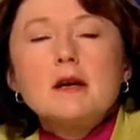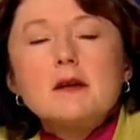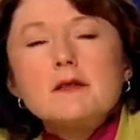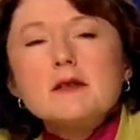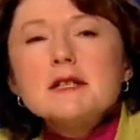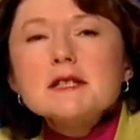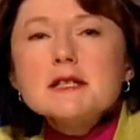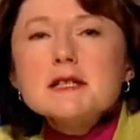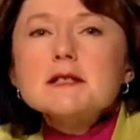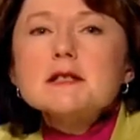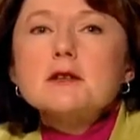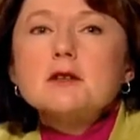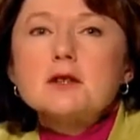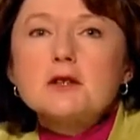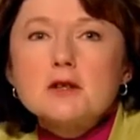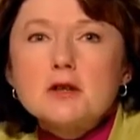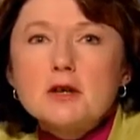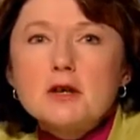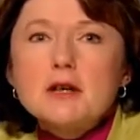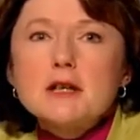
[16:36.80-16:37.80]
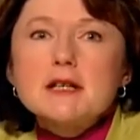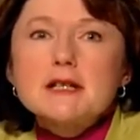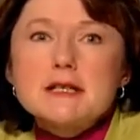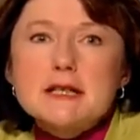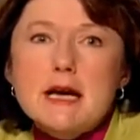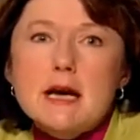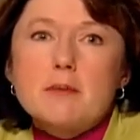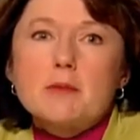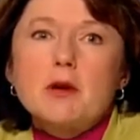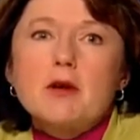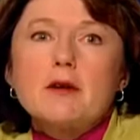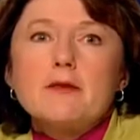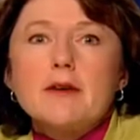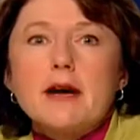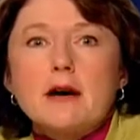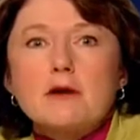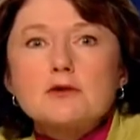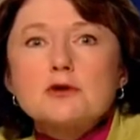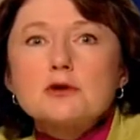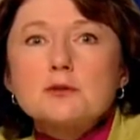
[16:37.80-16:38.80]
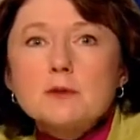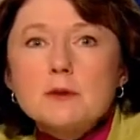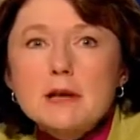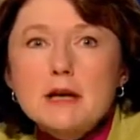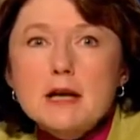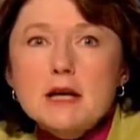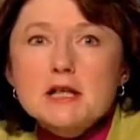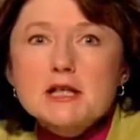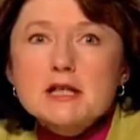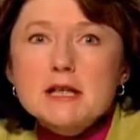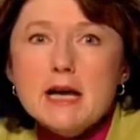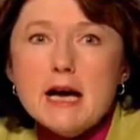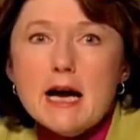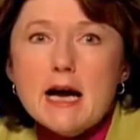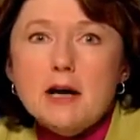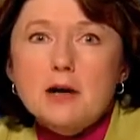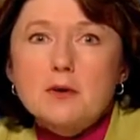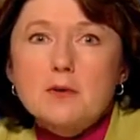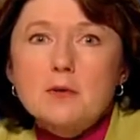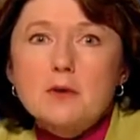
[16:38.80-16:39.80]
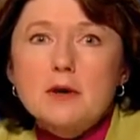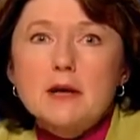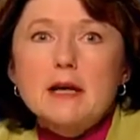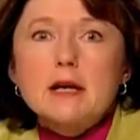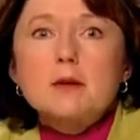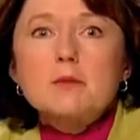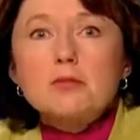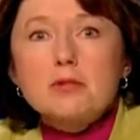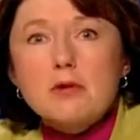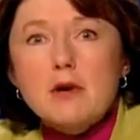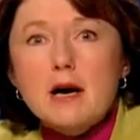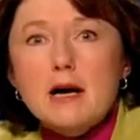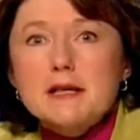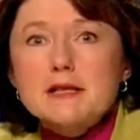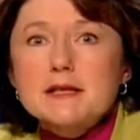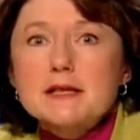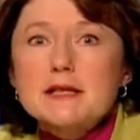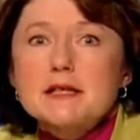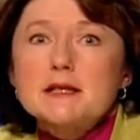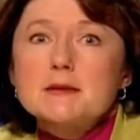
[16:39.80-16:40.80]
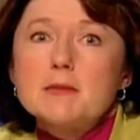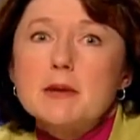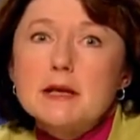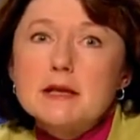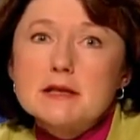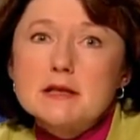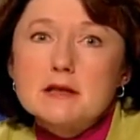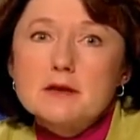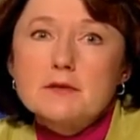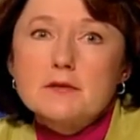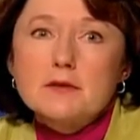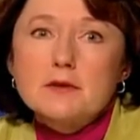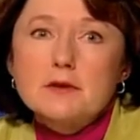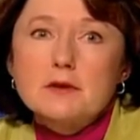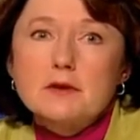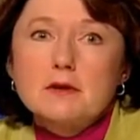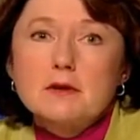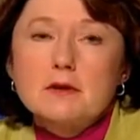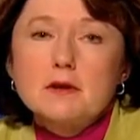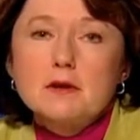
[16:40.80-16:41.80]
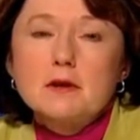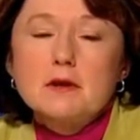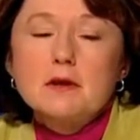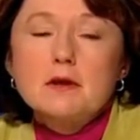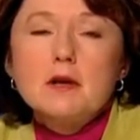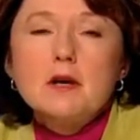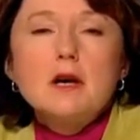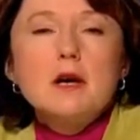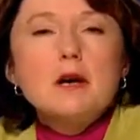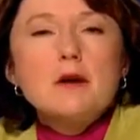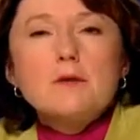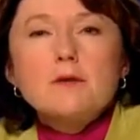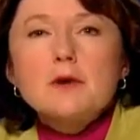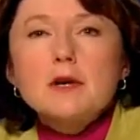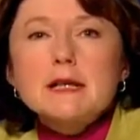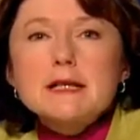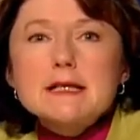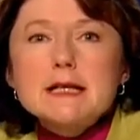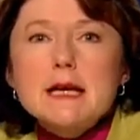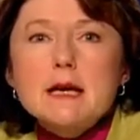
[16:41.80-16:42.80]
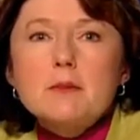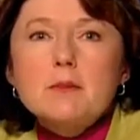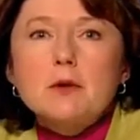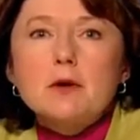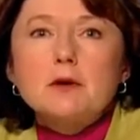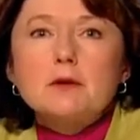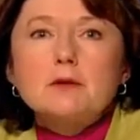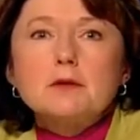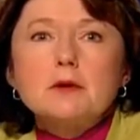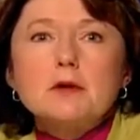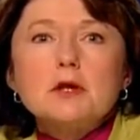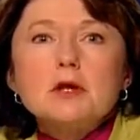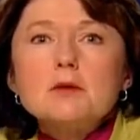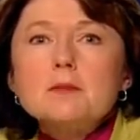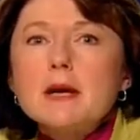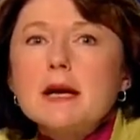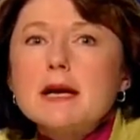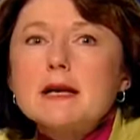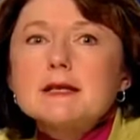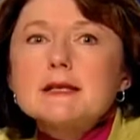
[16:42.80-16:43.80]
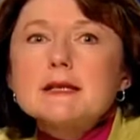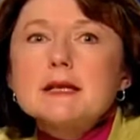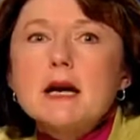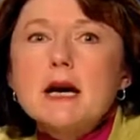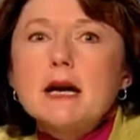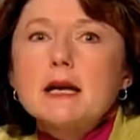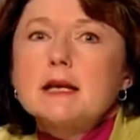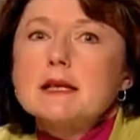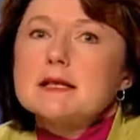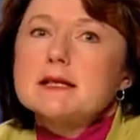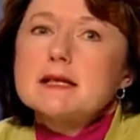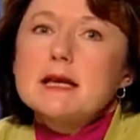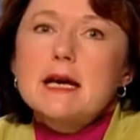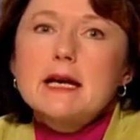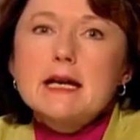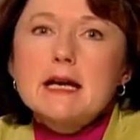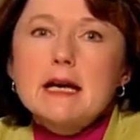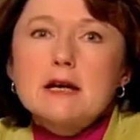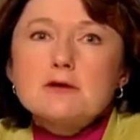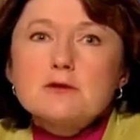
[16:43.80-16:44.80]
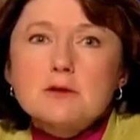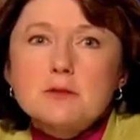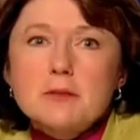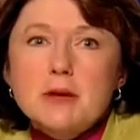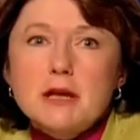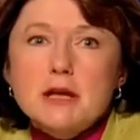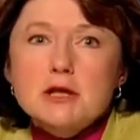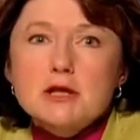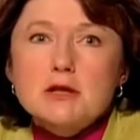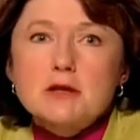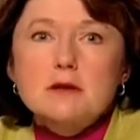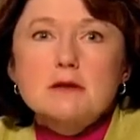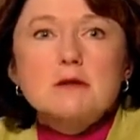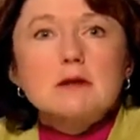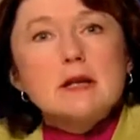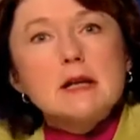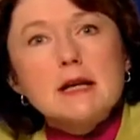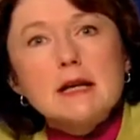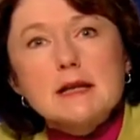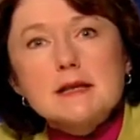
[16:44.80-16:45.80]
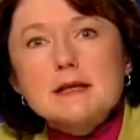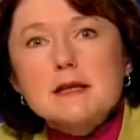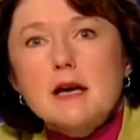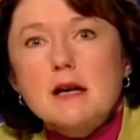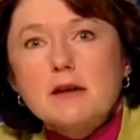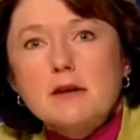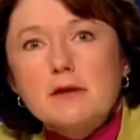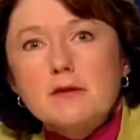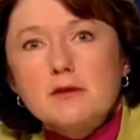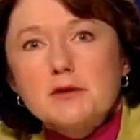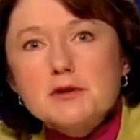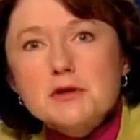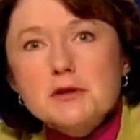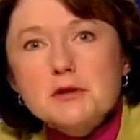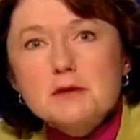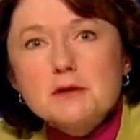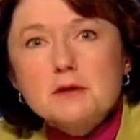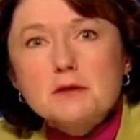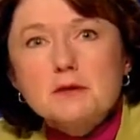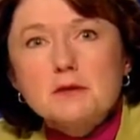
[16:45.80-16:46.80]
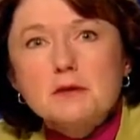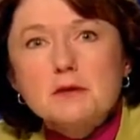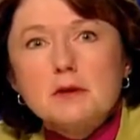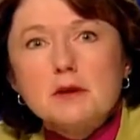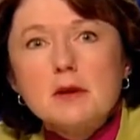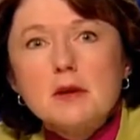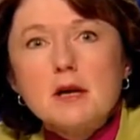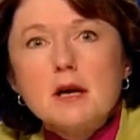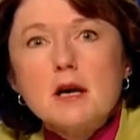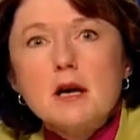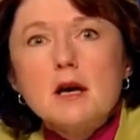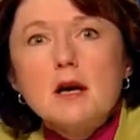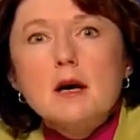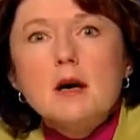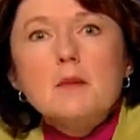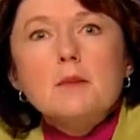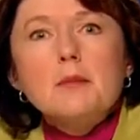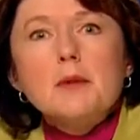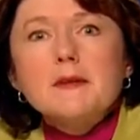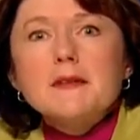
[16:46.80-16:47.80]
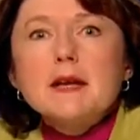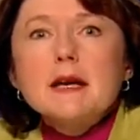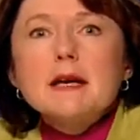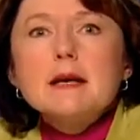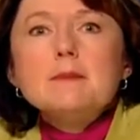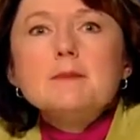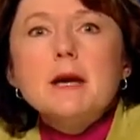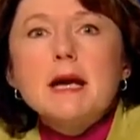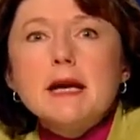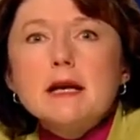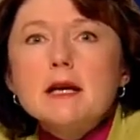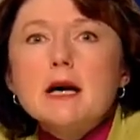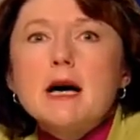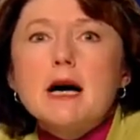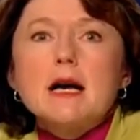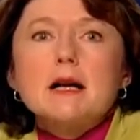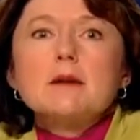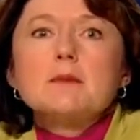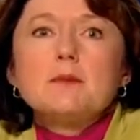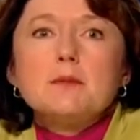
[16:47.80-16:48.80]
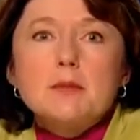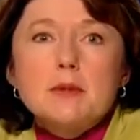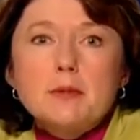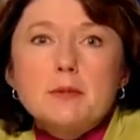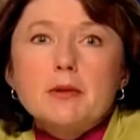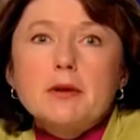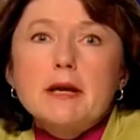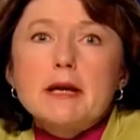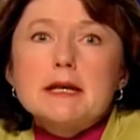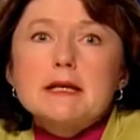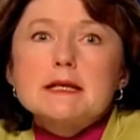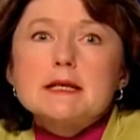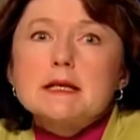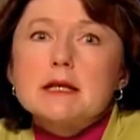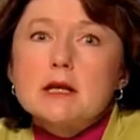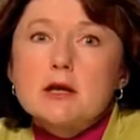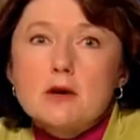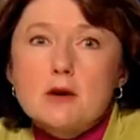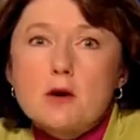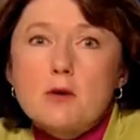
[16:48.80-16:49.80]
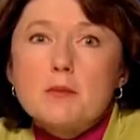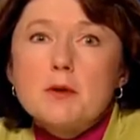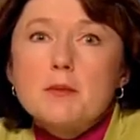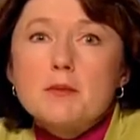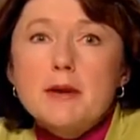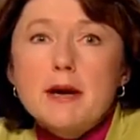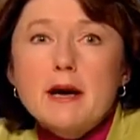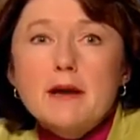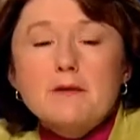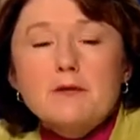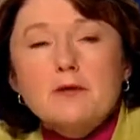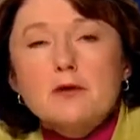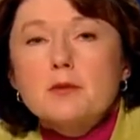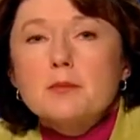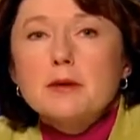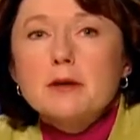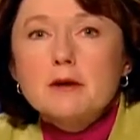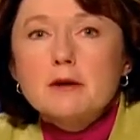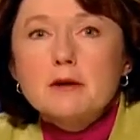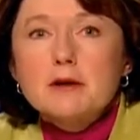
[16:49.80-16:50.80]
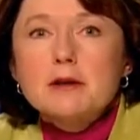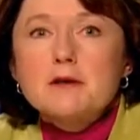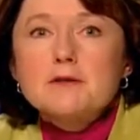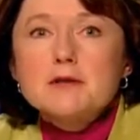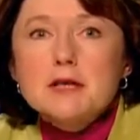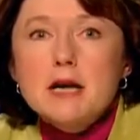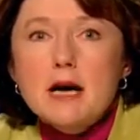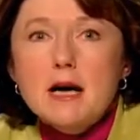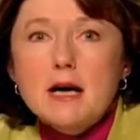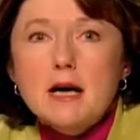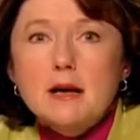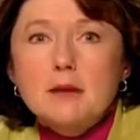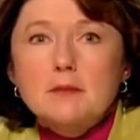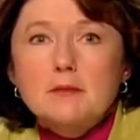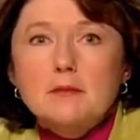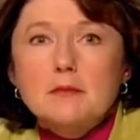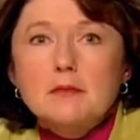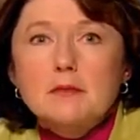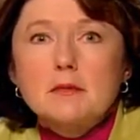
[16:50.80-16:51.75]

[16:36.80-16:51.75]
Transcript: This is a good example of how triage category and process may differ. For example, you may assign a psychiatric patient ESI Level 2, but they may not be placed in an open bed for a period of time.